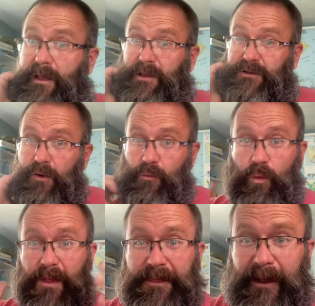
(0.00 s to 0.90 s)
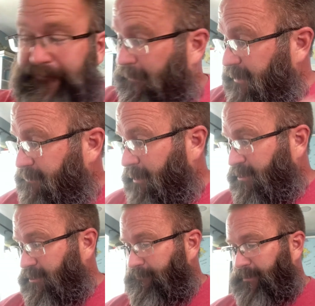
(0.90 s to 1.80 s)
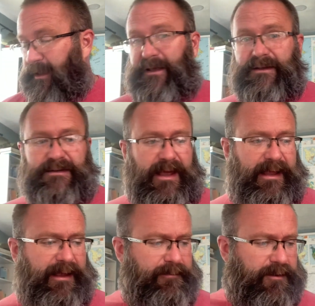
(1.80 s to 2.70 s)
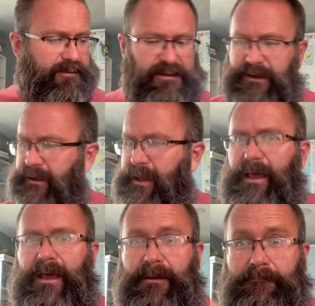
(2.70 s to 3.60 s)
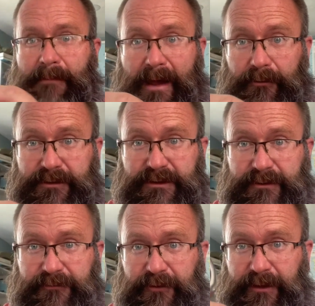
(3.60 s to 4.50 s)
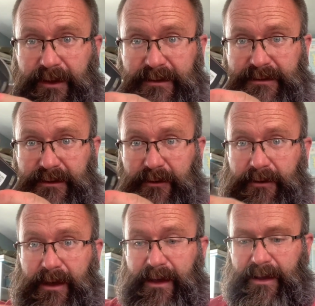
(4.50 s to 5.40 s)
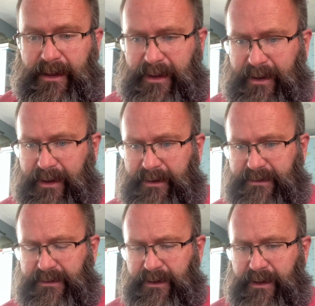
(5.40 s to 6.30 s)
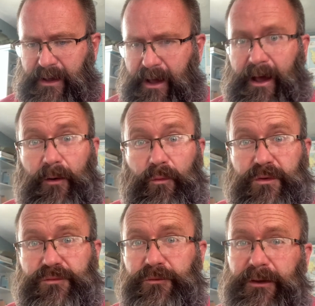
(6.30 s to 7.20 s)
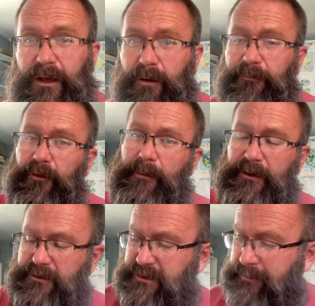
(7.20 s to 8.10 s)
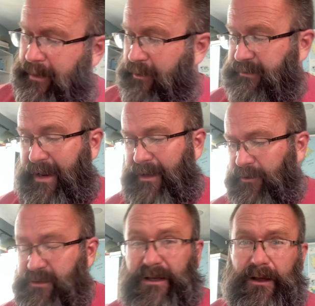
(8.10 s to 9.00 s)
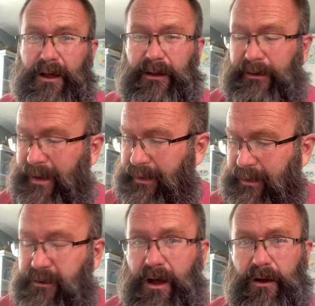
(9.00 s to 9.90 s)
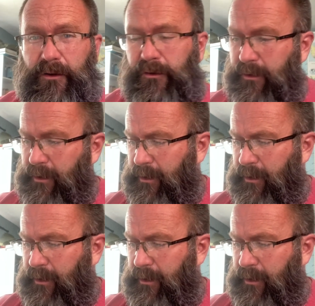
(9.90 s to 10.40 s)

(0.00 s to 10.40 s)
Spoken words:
So one thing I forgot to mention is I am using a mouse for this, okay? And what's really helpful about using a mouse and using a lightning dongle